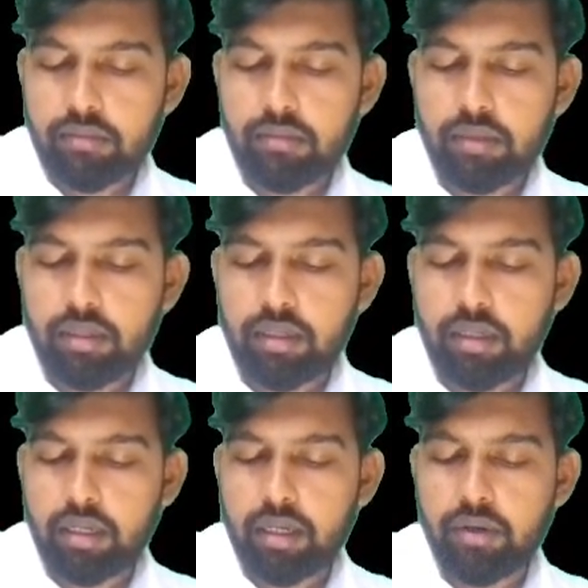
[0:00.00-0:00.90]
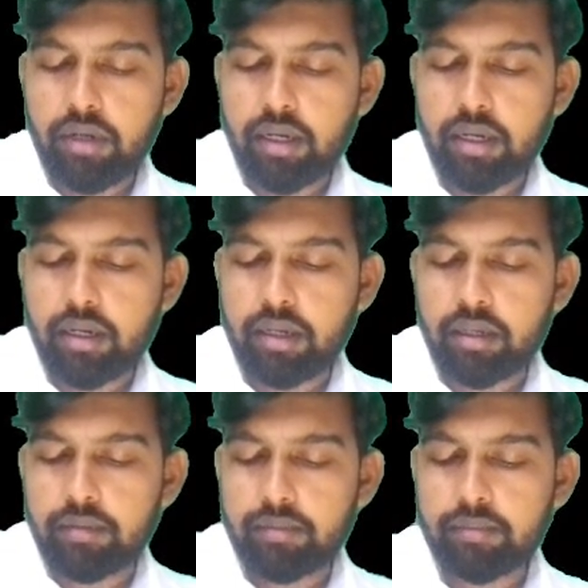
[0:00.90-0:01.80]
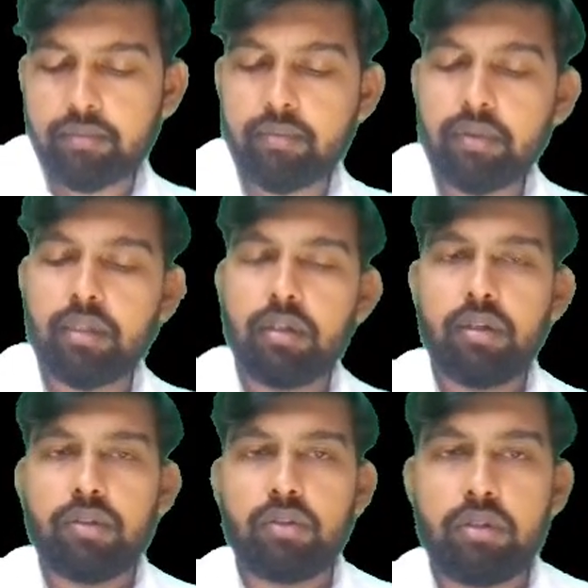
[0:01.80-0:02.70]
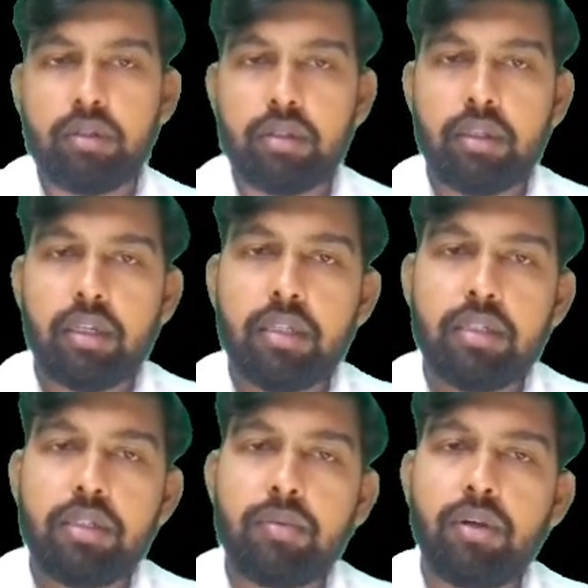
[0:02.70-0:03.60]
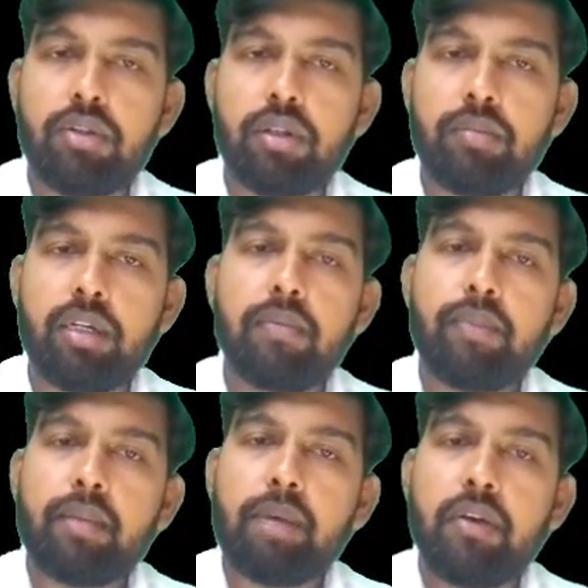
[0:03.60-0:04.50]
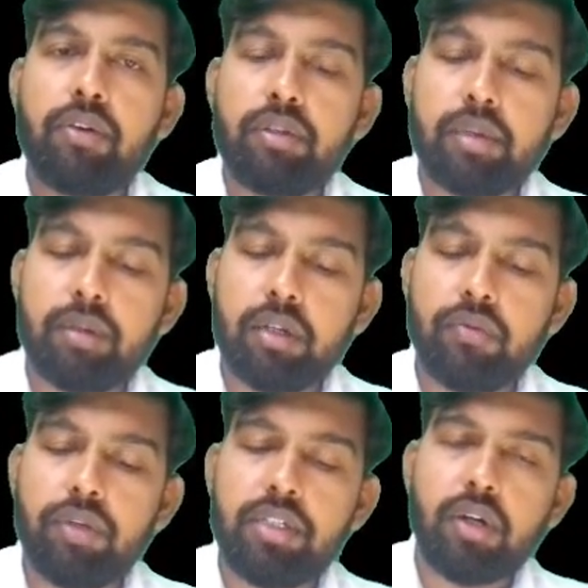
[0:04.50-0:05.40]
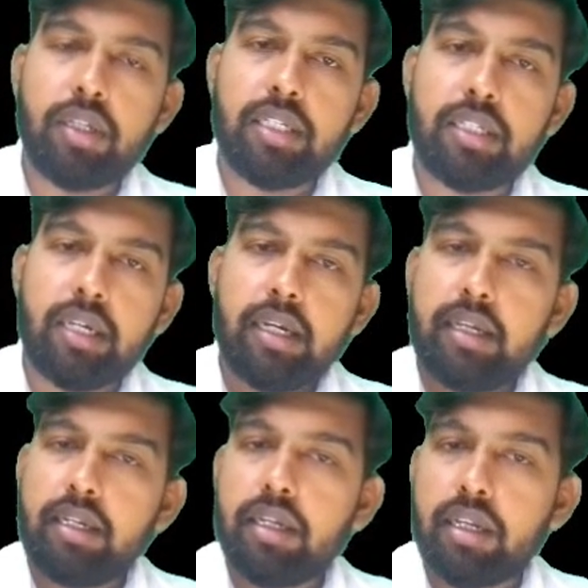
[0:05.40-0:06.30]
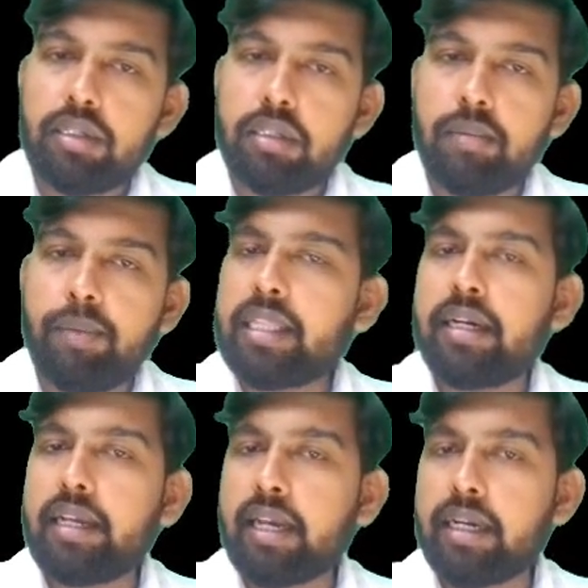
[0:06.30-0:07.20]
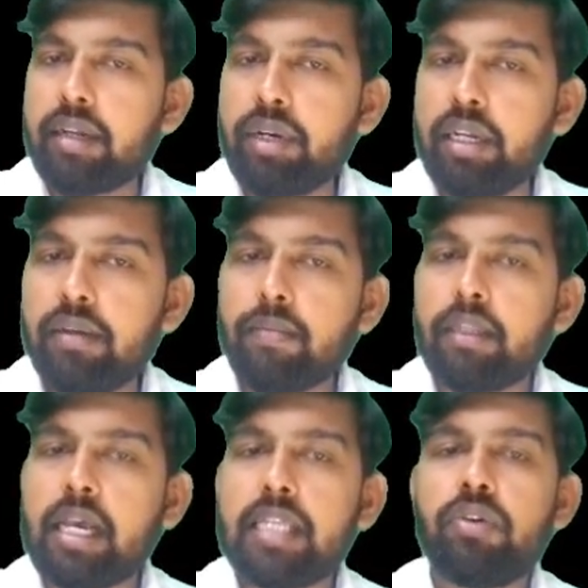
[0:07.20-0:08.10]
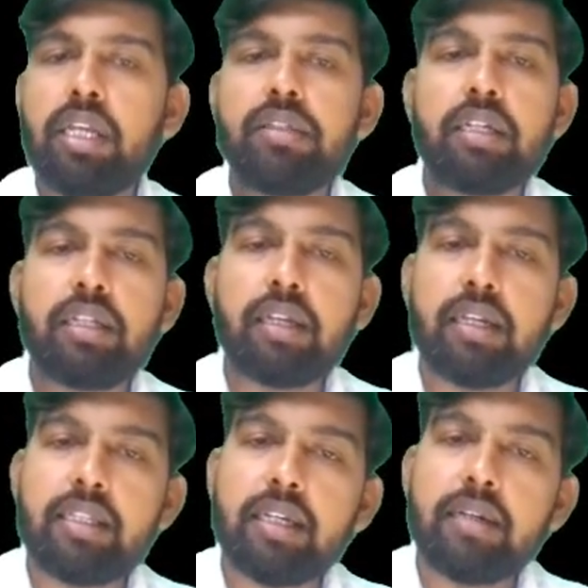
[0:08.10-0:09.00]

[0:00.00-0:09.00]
and the carotid artery. So there is a stimulation of the baroreceptor, which causes increased sympathetic activity as well as increased